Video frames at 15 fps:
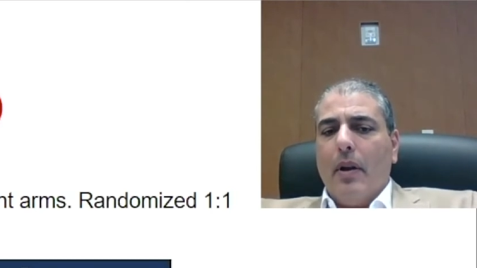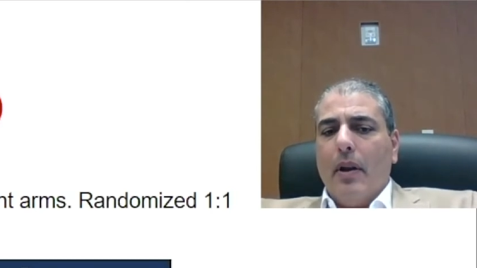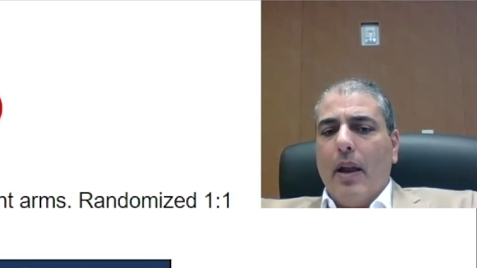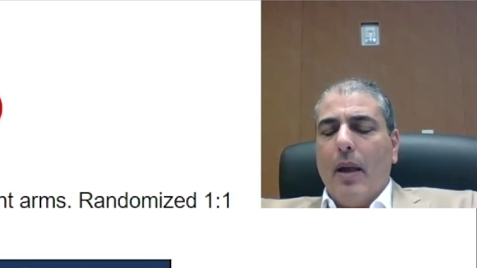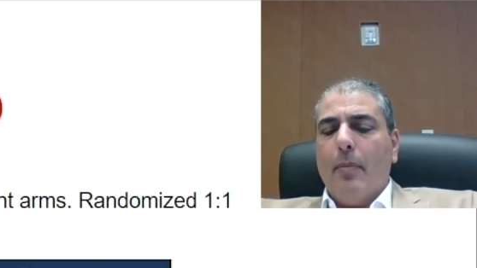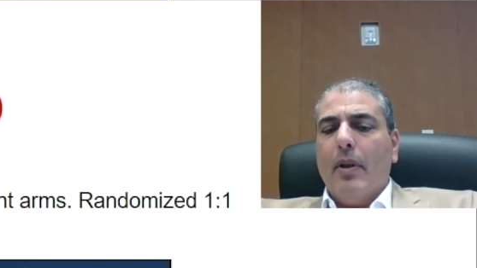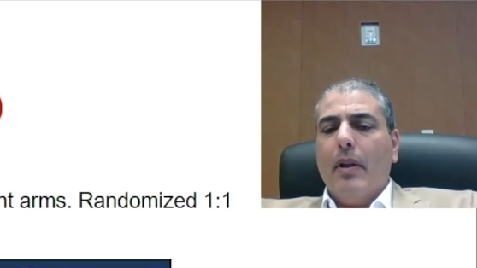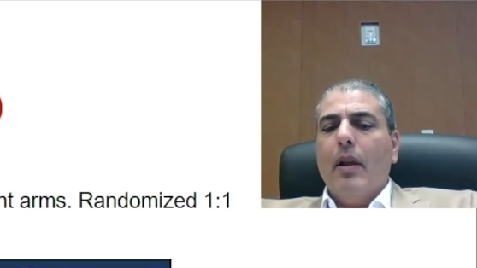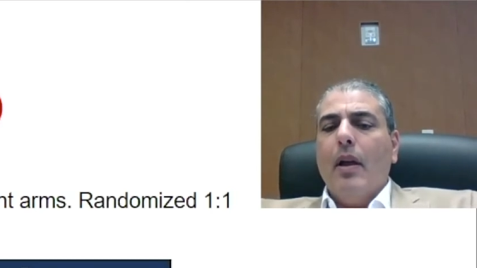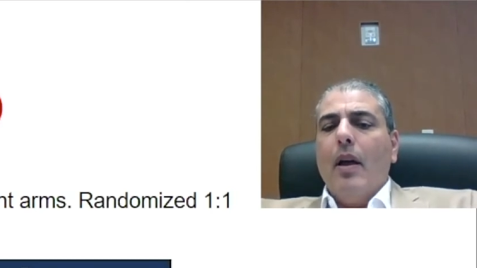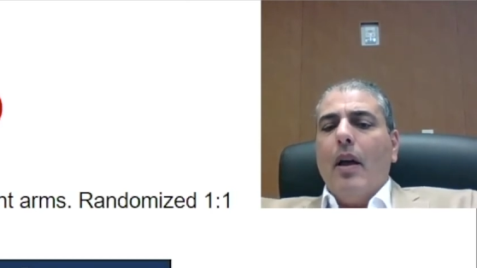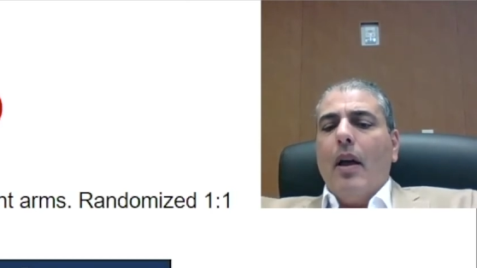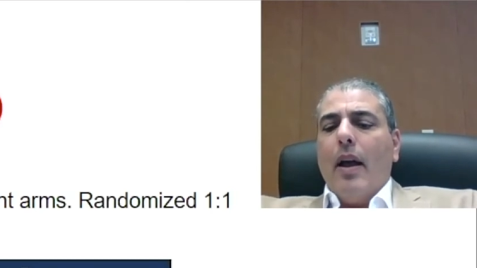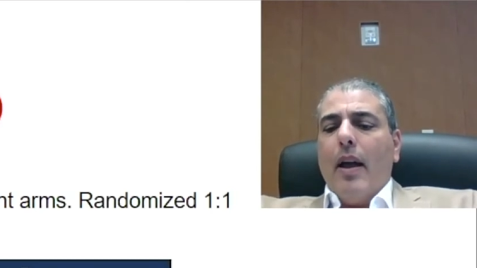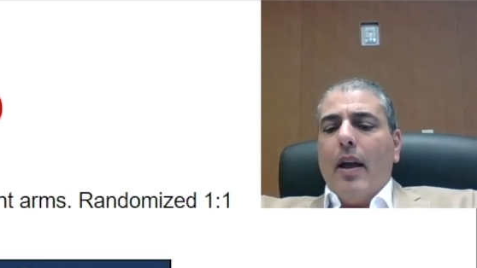label,
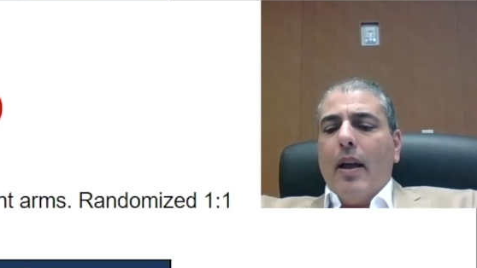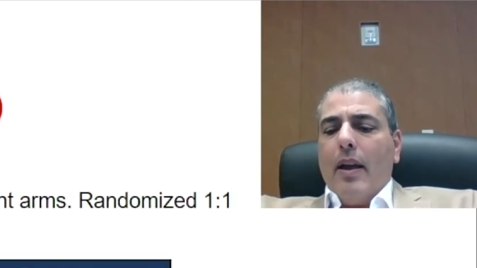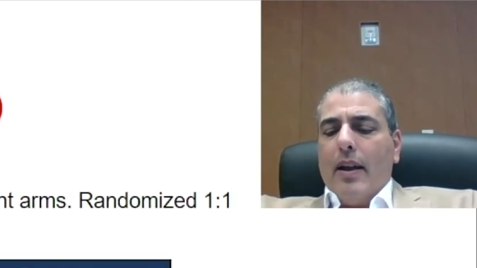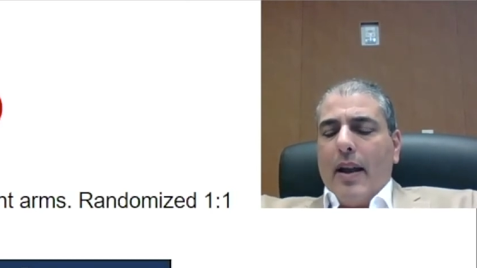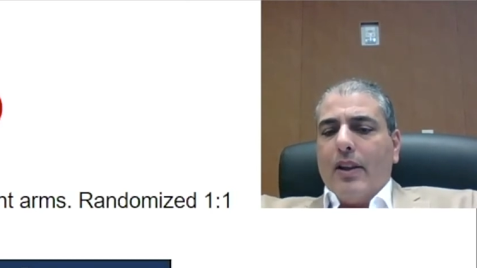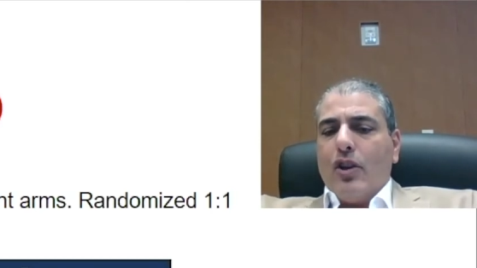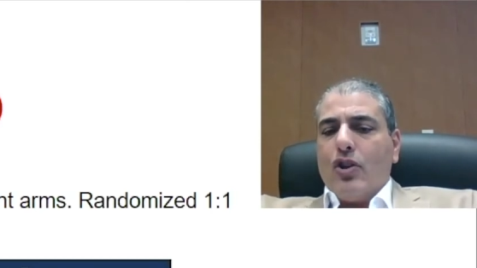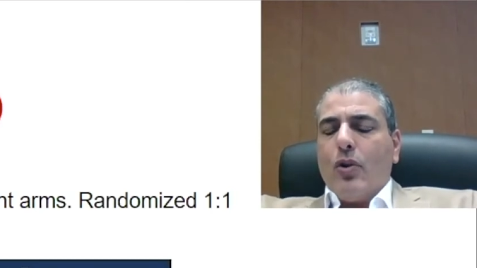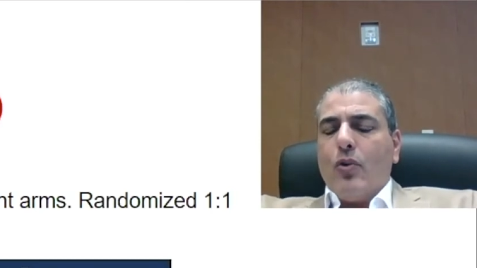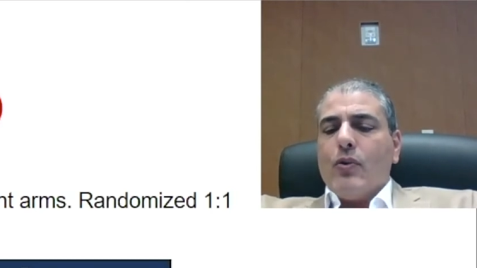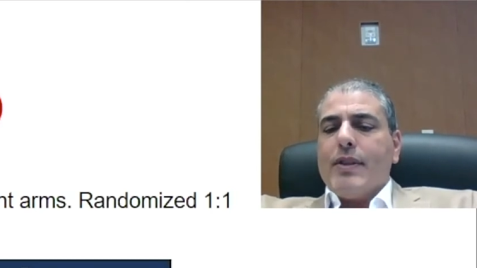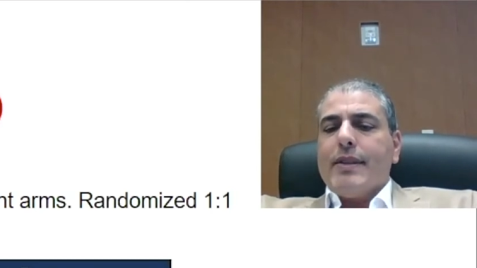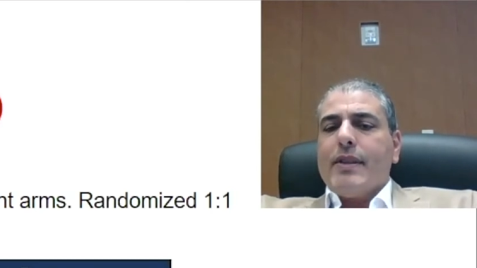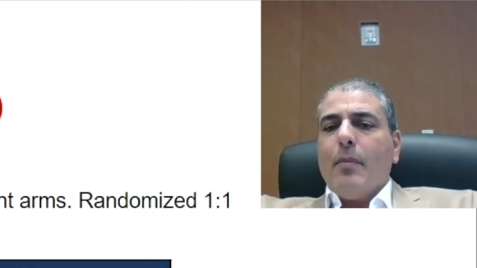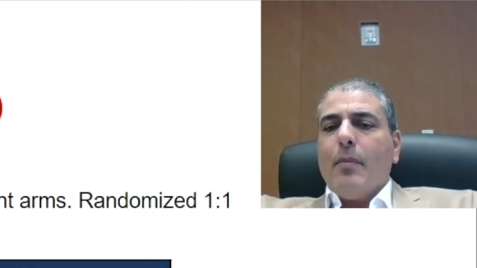in addition to
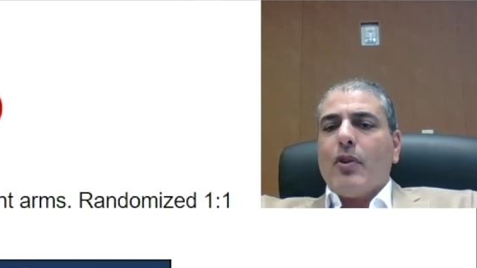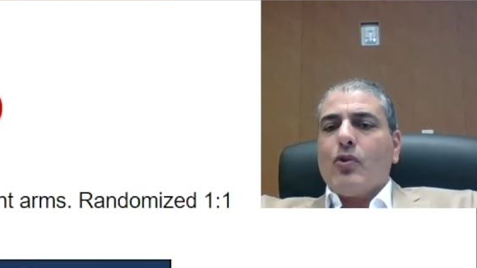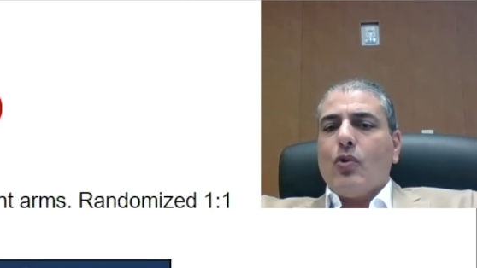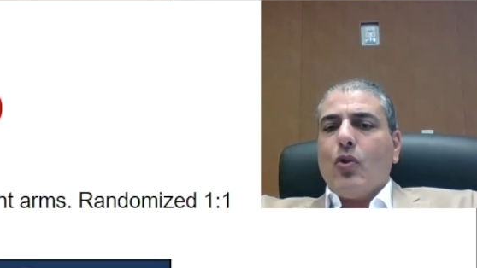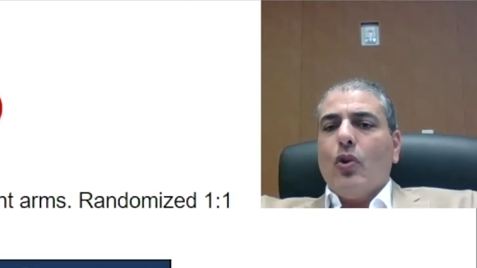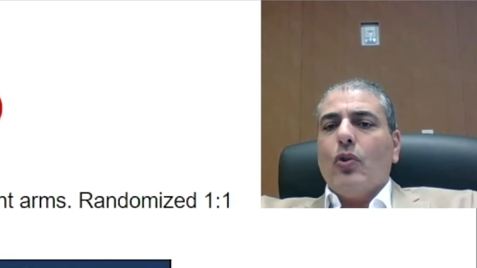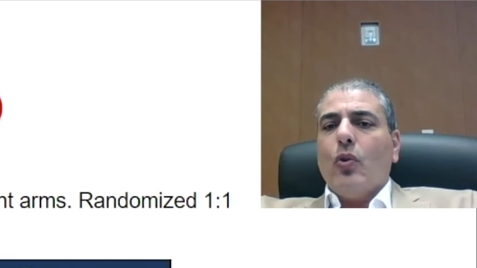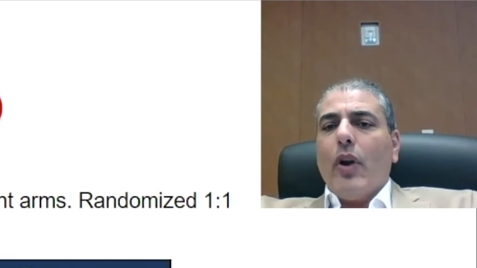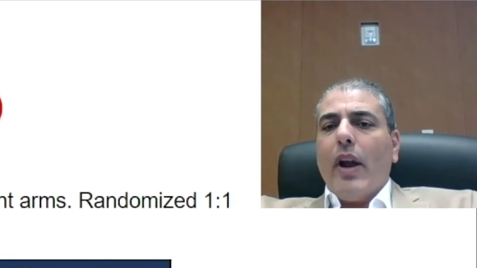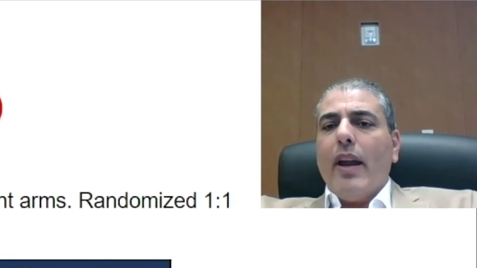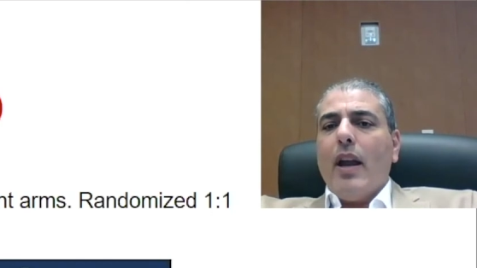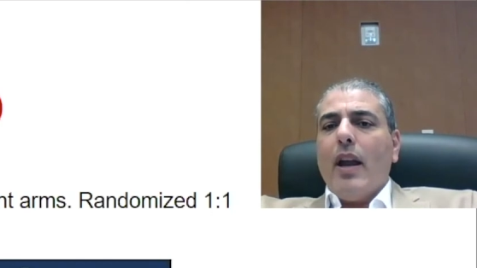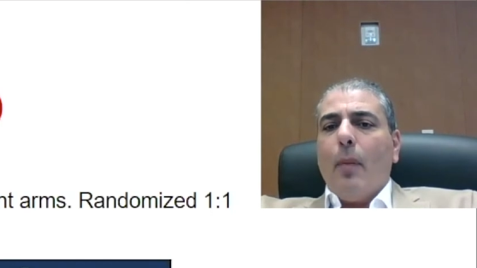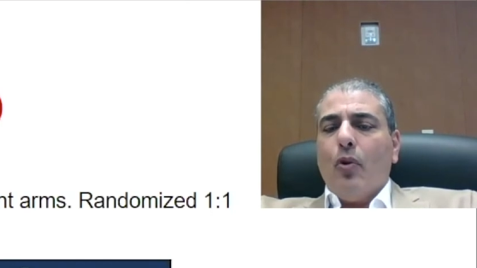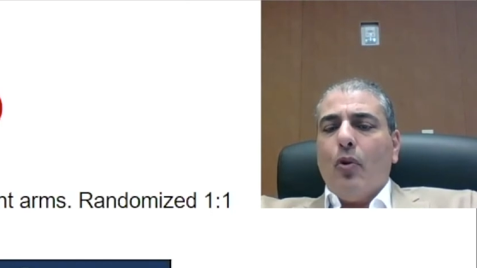systemic steroid or
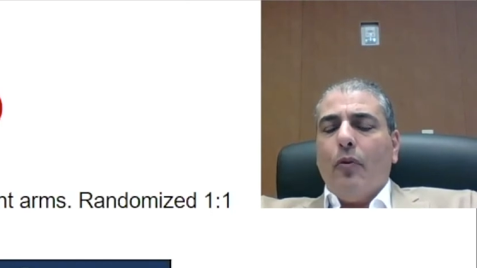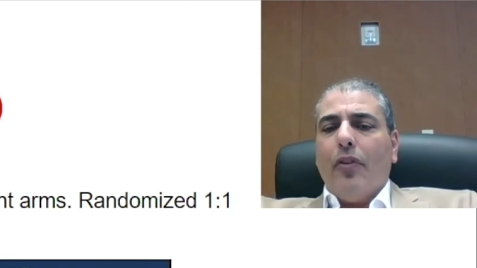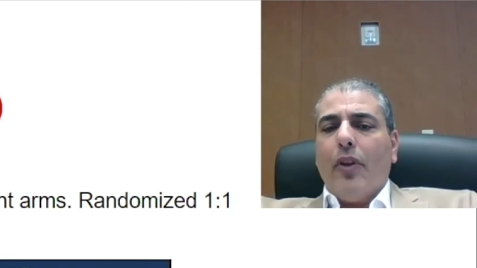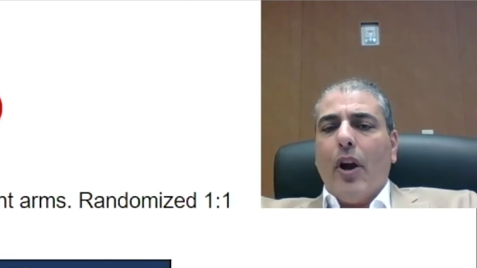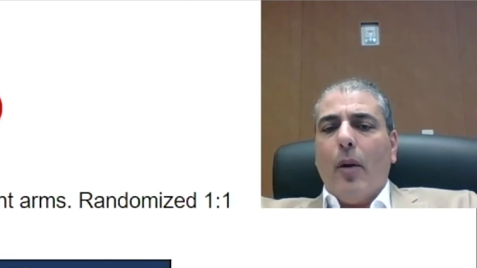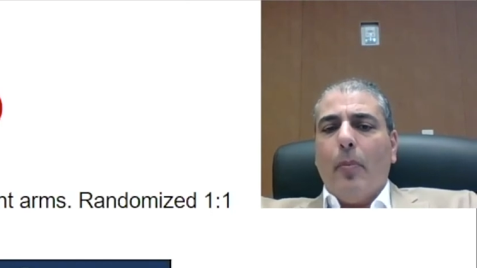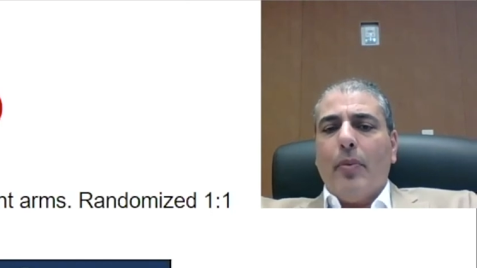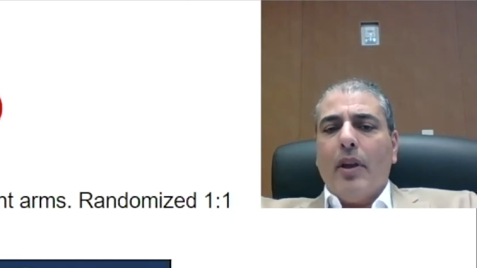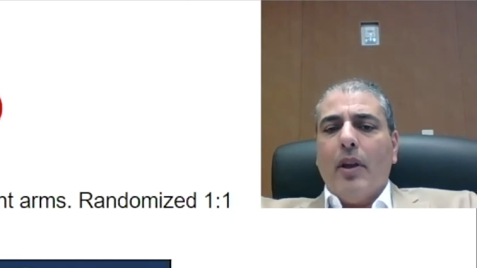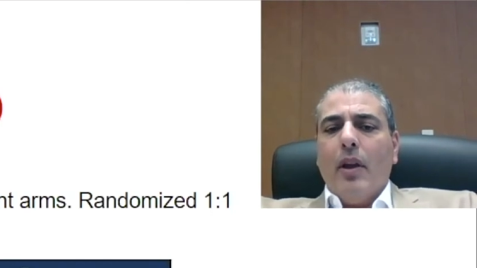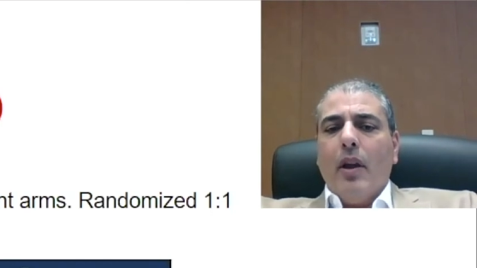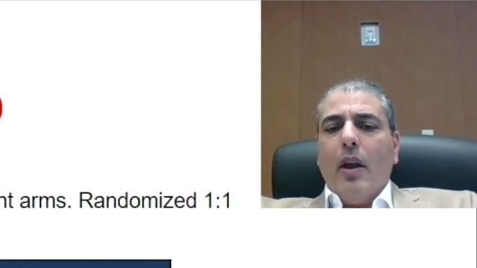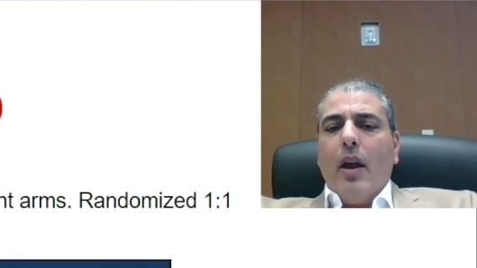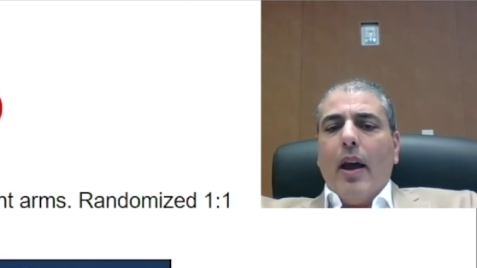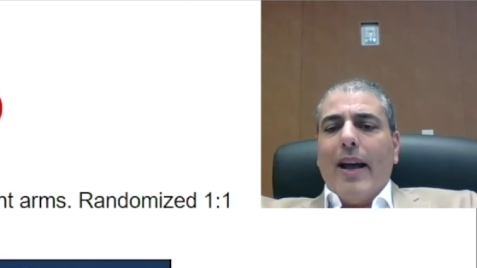any approved therapy
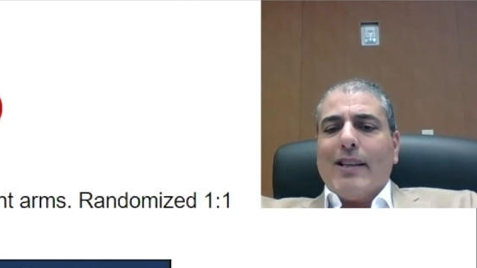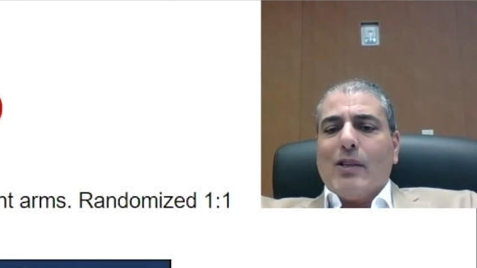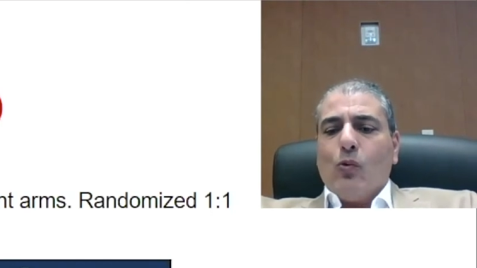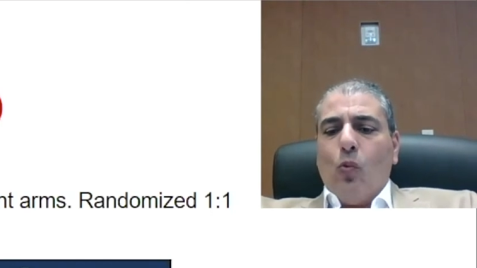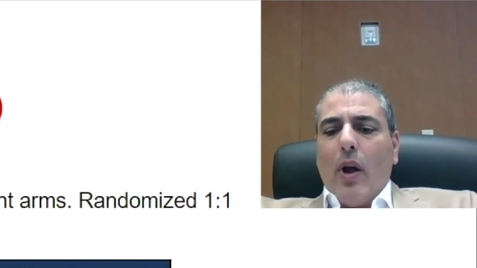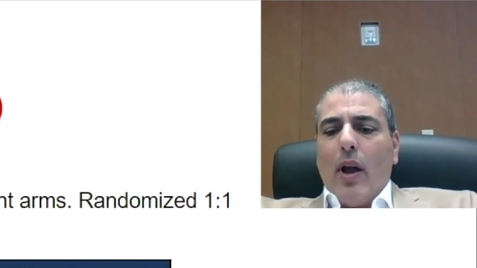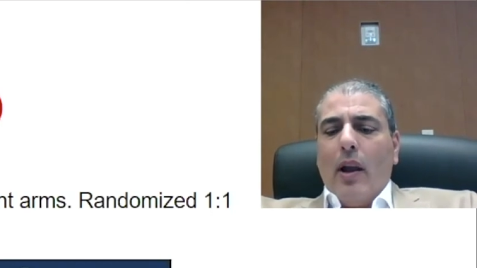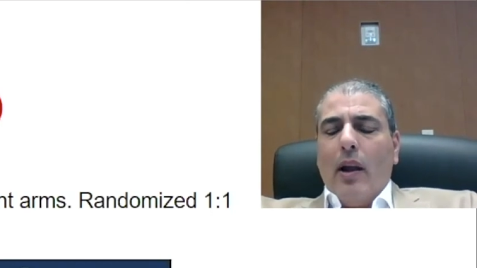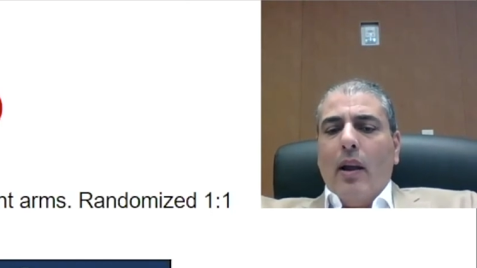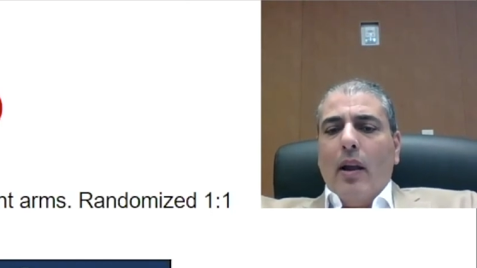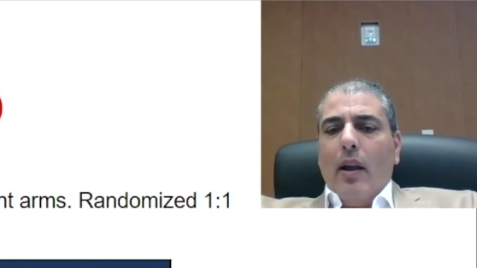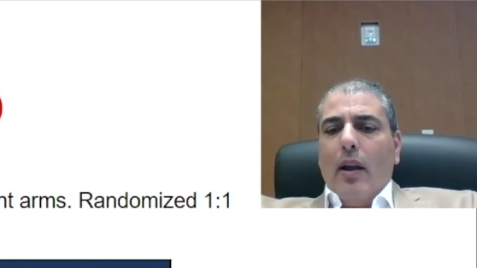as well.